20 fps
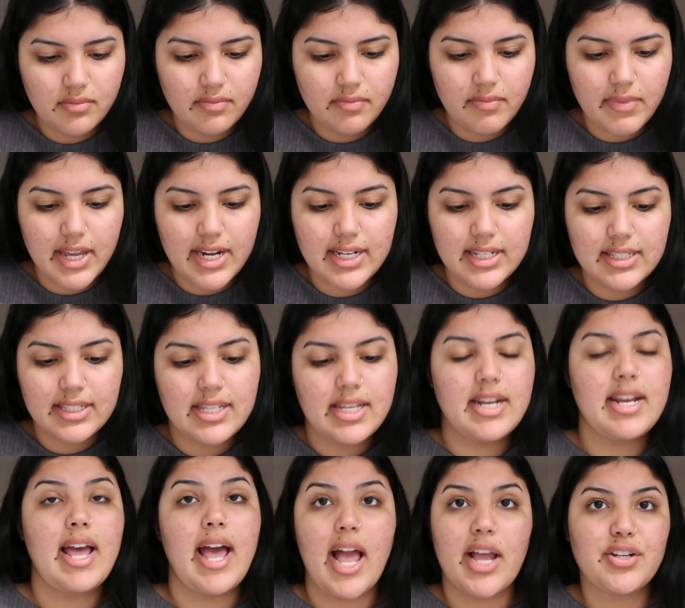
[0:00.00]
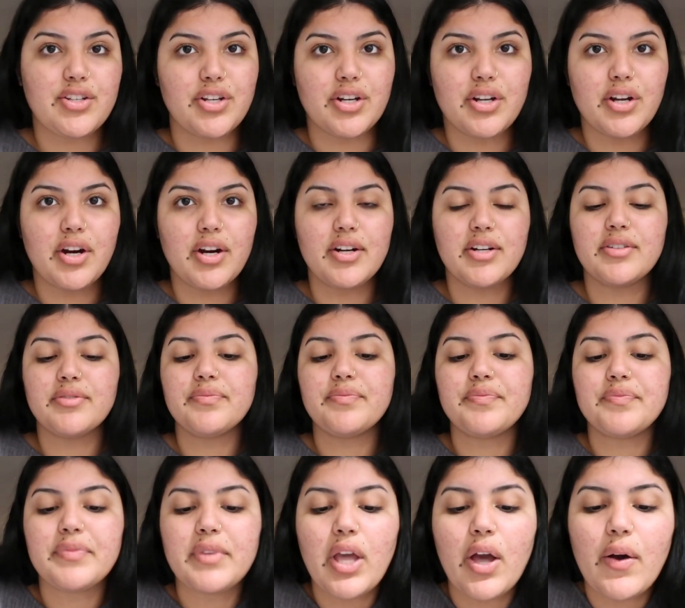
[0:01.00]
Mine is an action card.
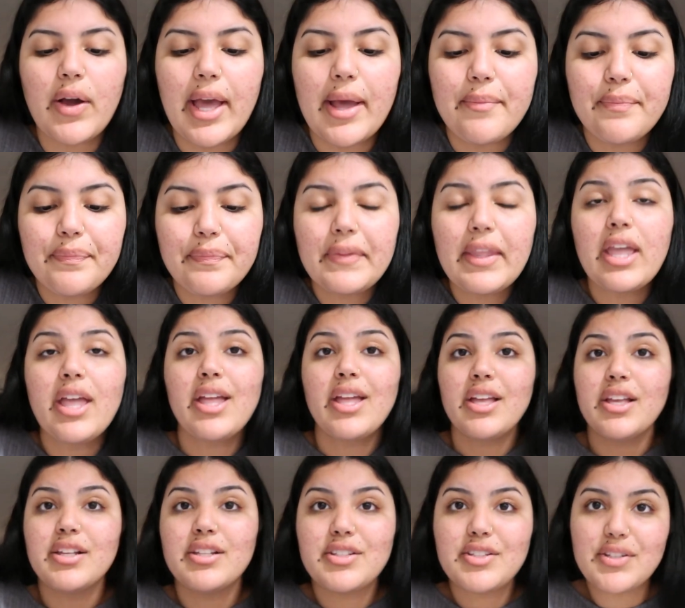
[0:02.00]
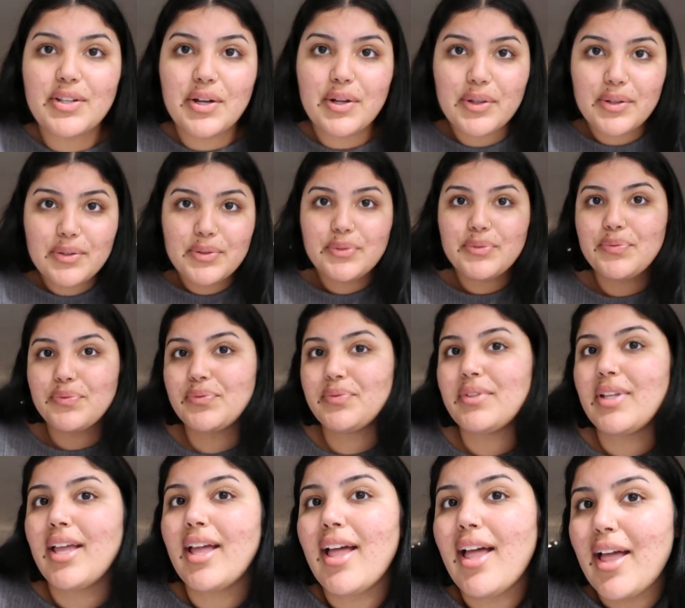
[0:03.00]
Okay, so
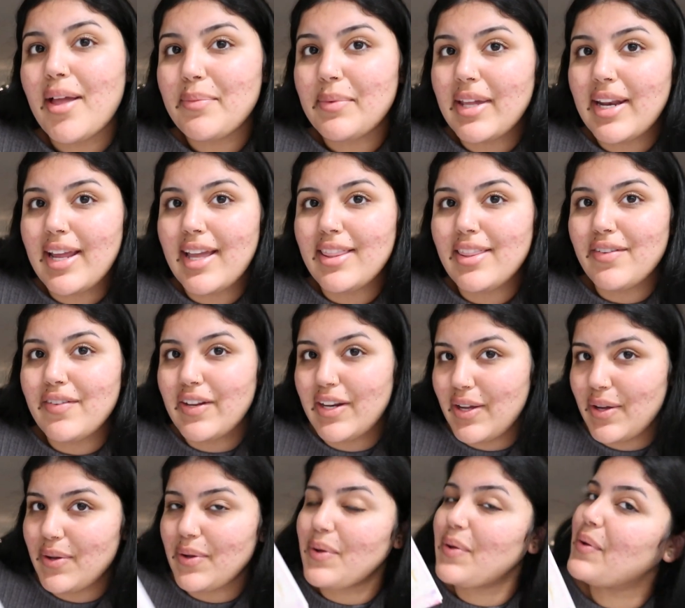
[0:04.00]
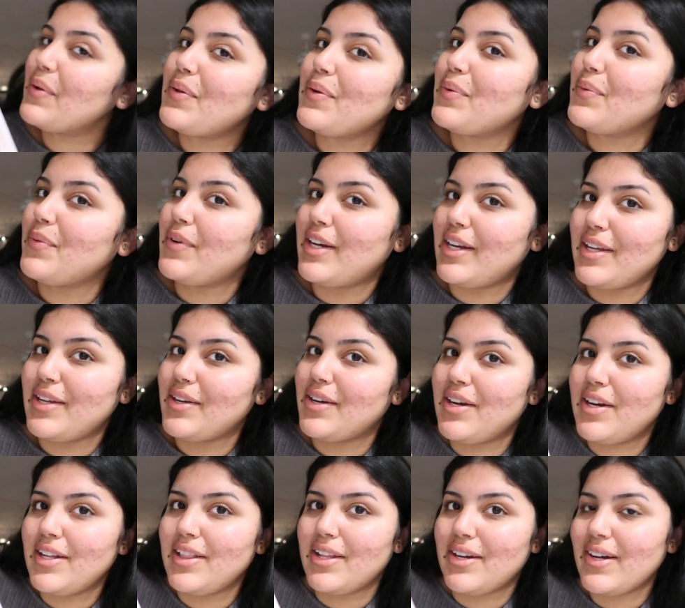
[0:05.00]
I'm gonna end the video reading
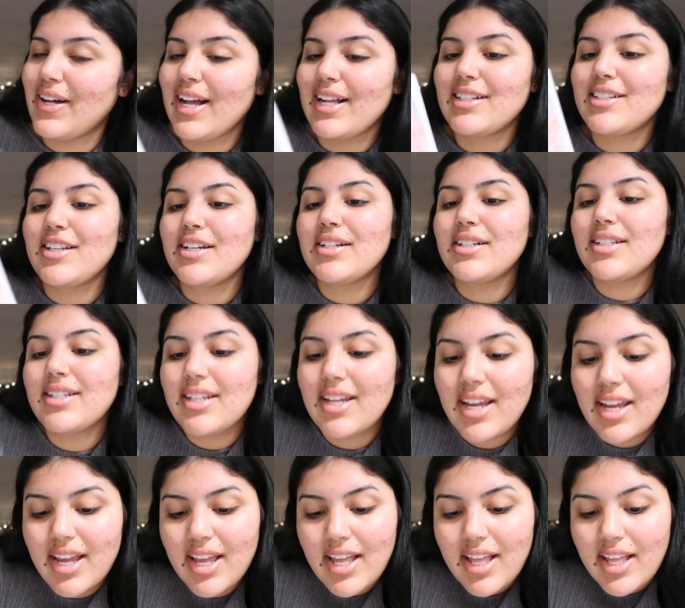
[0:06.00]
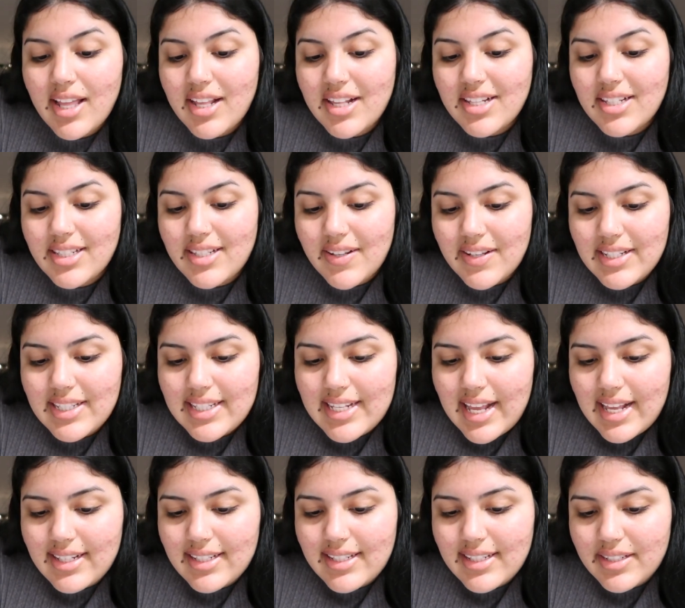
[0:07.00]
your little excerpt. So it
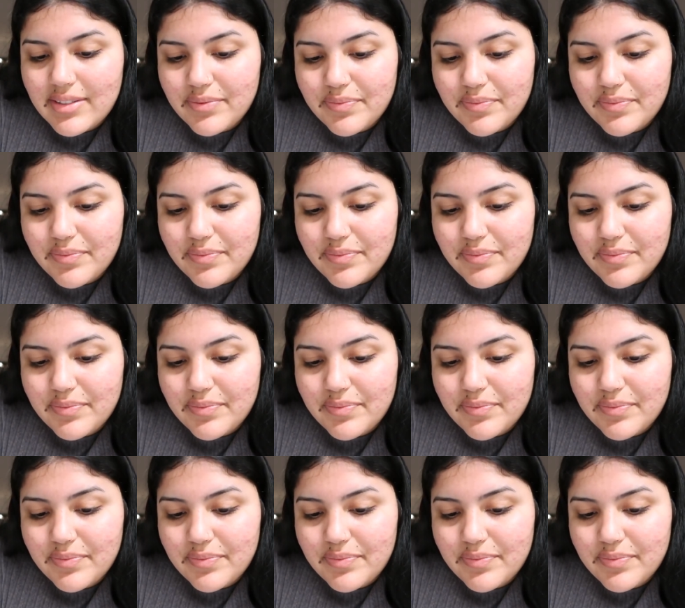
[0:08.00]
says,